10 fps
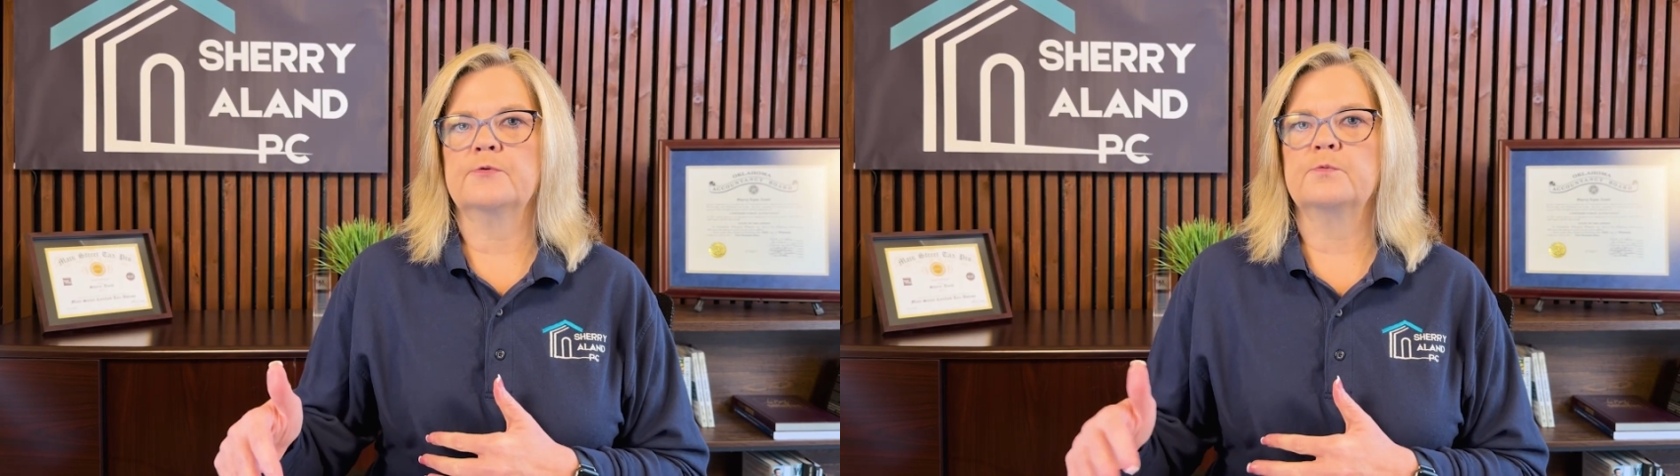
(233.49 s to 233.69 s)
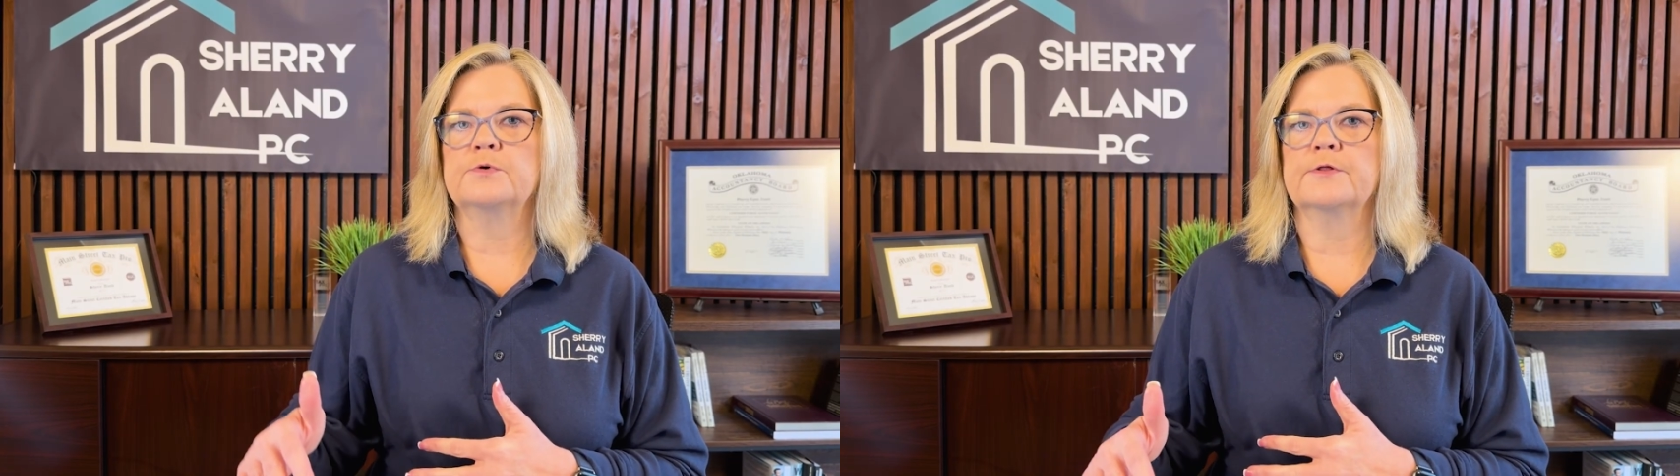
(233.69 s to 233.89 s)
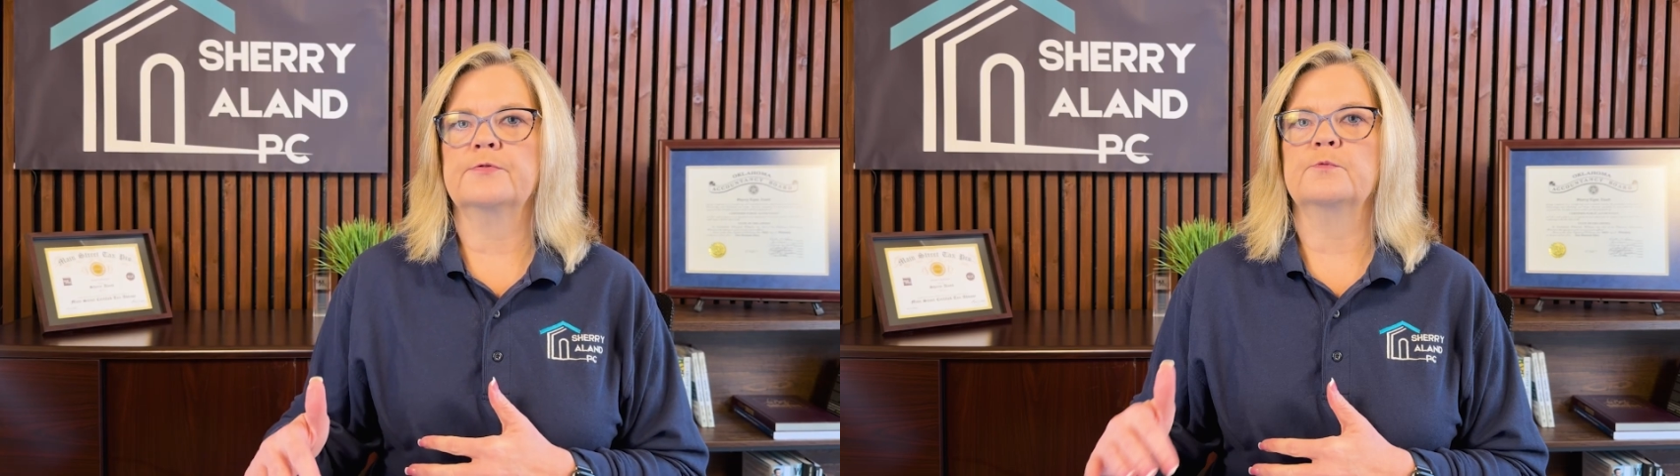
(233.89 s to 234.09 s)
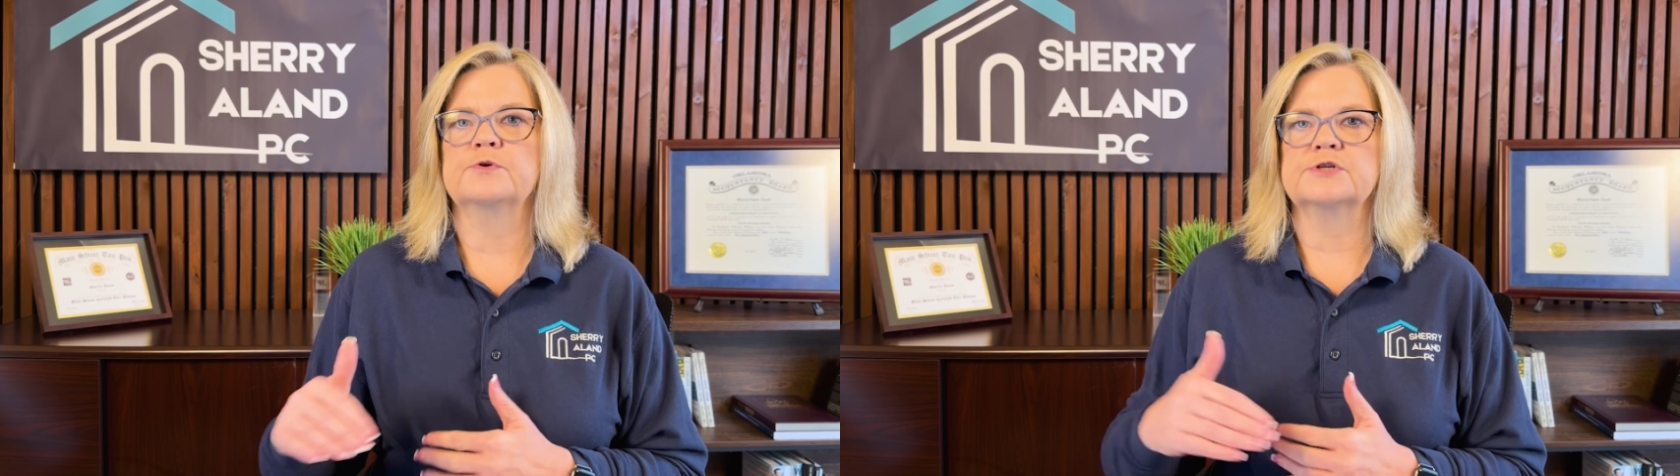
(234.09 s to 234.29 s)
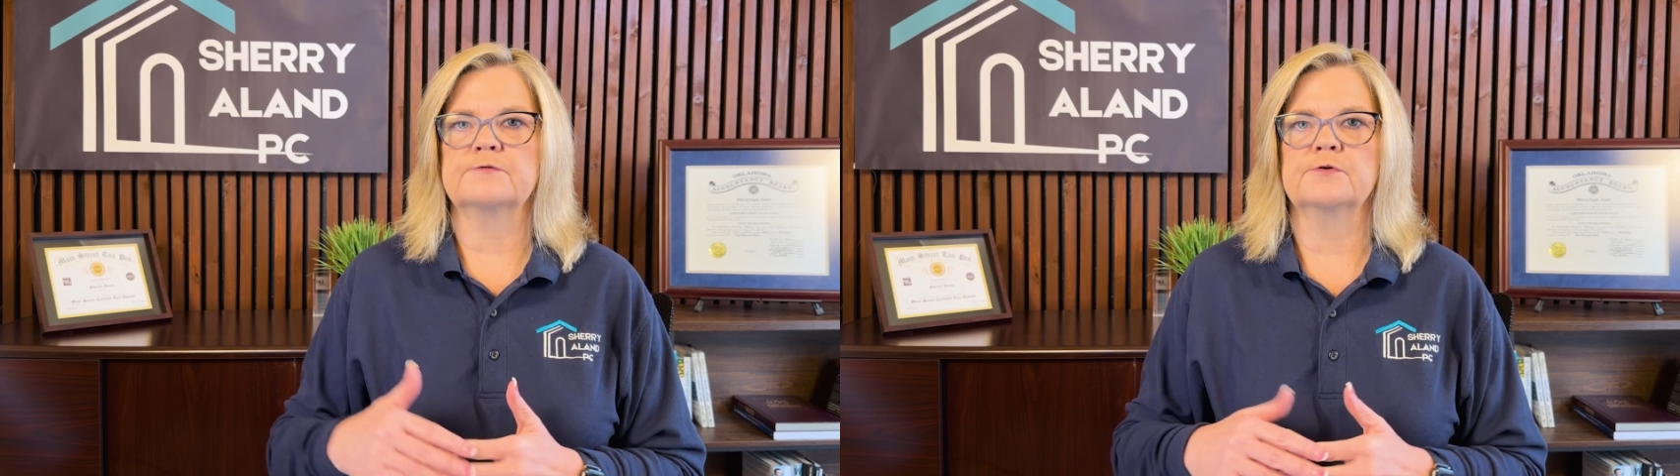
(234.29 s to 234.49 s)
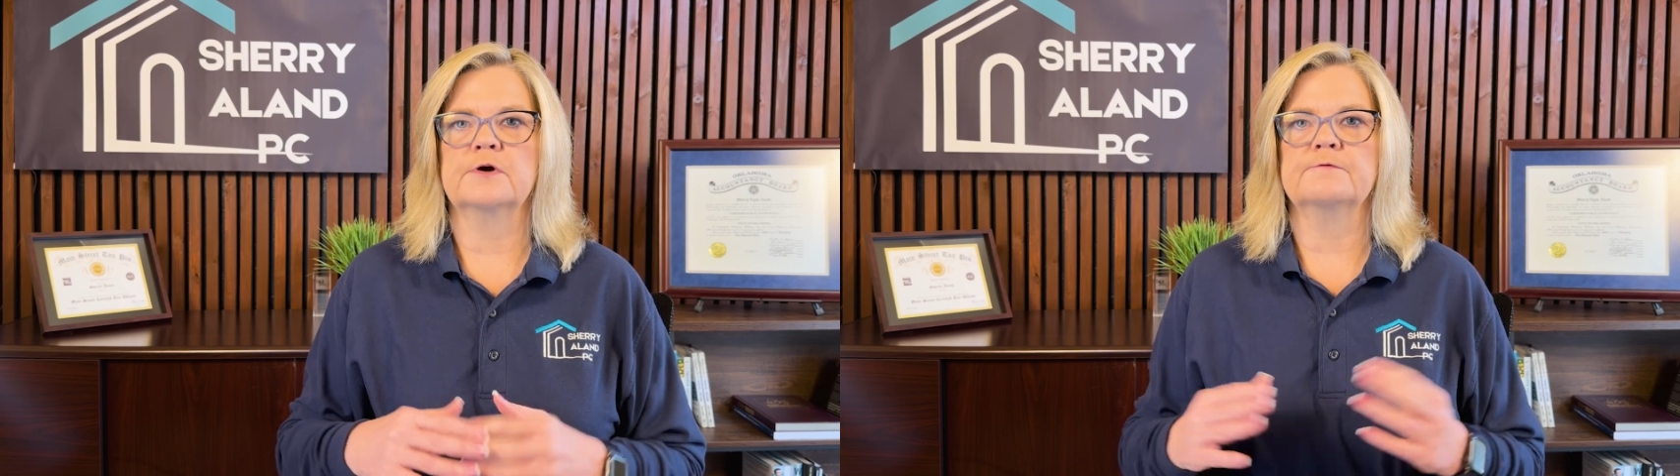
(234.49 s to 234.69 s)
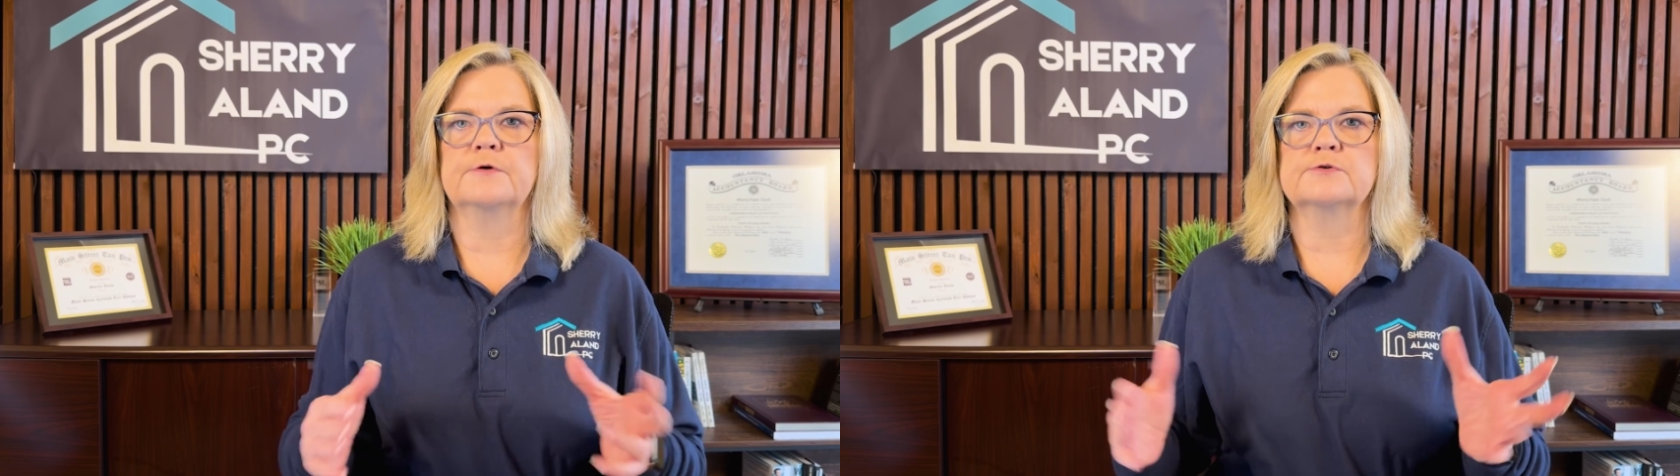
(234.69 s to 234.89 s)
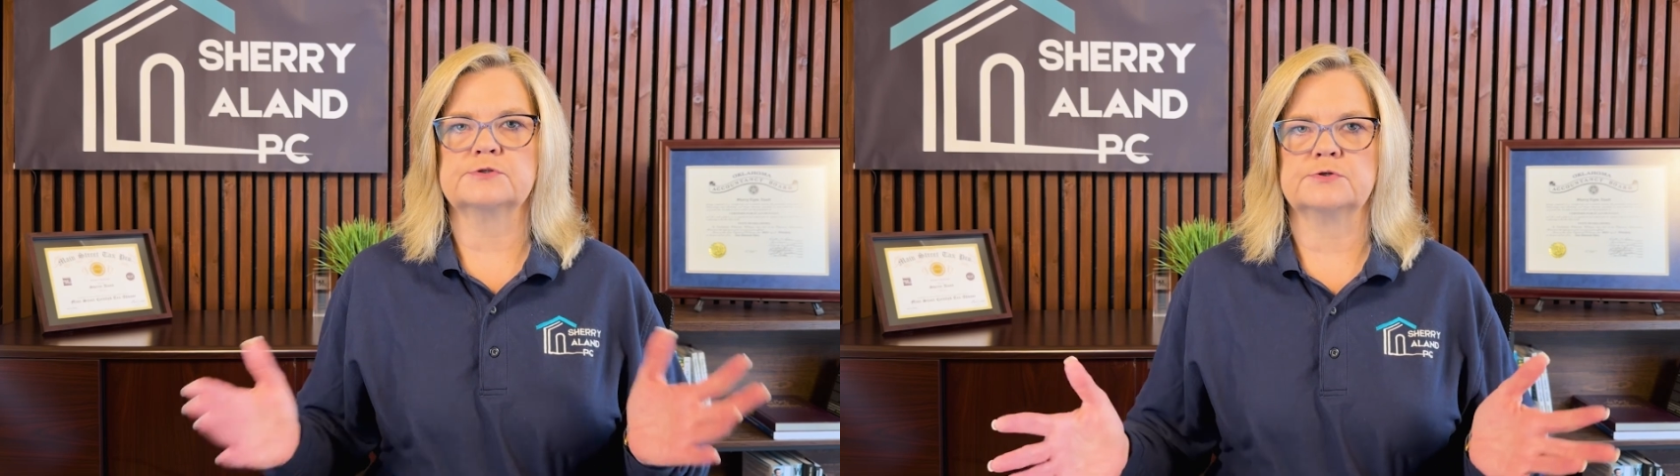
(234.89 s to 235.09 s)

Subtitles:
with whichever of those